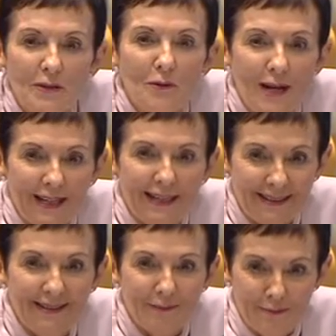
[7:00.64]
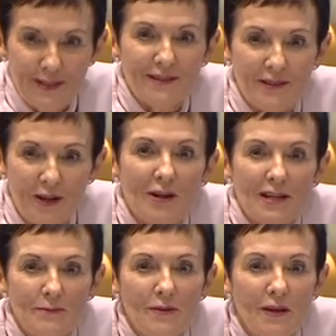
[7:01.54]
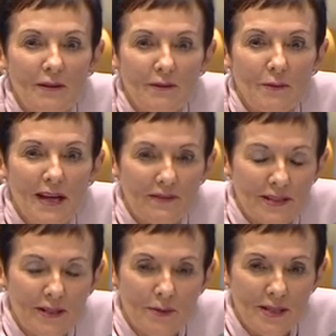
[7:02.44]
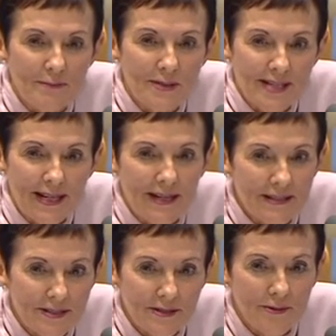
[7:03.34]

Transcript: read a little, but no, we haven't dealt with him as a case.